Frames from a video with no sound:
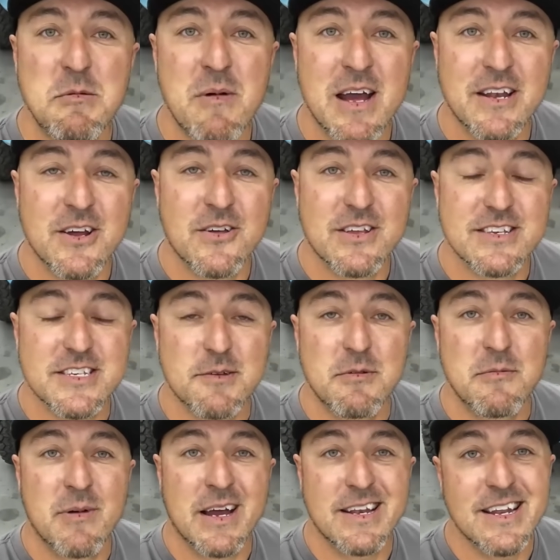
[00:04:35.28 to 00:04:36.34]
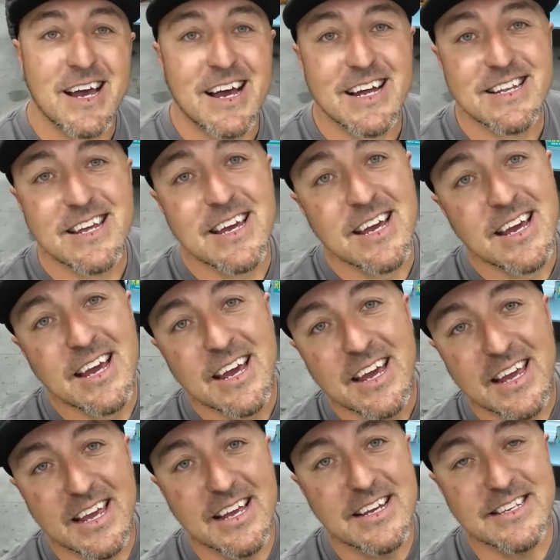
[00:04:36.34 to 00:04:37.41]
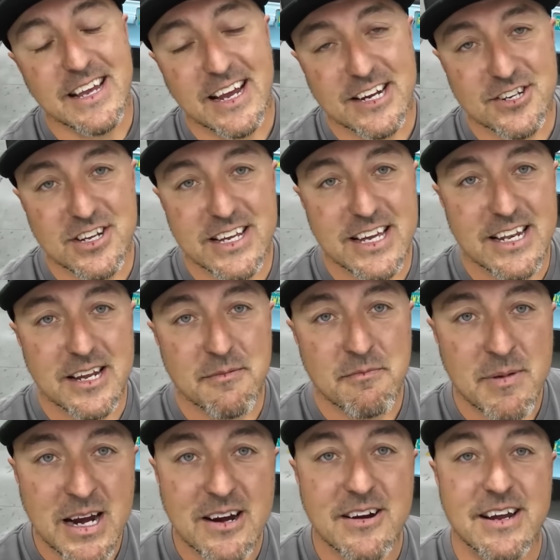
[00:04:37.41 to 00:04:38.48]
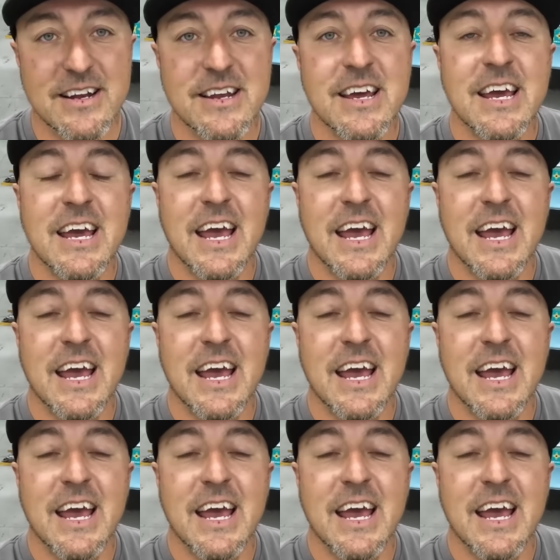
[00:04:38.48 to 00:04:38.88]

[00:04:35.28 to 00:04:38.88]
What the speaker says: you might know this, some of you might not, he is actually getting married.